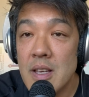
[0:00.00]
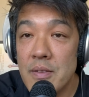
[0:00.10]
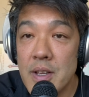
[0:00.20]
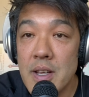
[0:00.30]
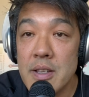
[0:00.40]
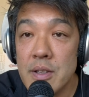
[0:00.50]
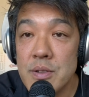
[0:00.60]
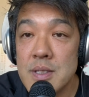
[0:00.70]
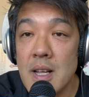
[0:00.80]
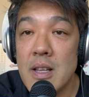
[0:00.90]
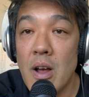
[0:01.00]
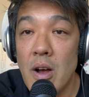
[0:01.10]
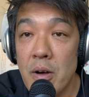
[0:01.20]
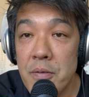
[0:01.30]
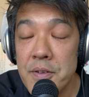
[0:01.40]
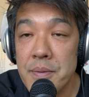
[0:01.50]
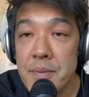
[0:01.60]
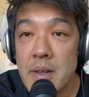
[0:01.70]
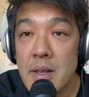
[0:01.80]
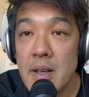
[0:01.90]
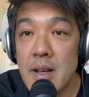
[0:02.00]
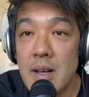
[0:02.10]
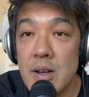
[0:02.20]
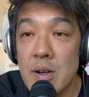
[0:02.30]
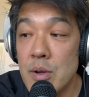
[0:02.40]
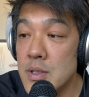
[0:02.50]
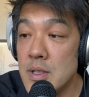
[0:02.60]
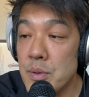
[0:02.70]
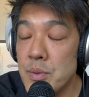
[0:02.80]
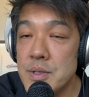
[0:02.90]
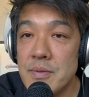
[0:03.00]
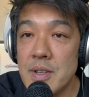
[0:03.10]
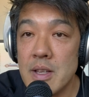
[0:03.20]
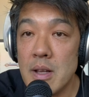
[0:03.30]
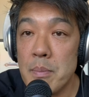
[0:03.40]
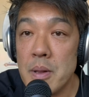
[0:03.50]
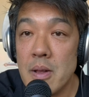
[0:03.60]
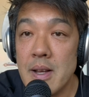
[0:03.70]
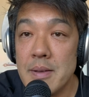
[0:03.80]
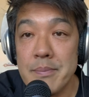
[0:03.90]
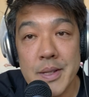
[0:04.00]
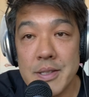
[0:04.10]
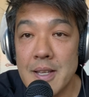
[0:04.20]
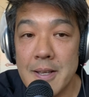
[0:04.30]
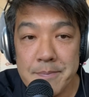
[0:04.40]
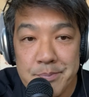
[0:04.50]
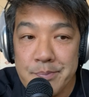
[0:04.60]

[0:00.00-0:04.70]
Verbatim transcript: If you're going to use that often, uh, in other words, if you're going to apply it, let's say,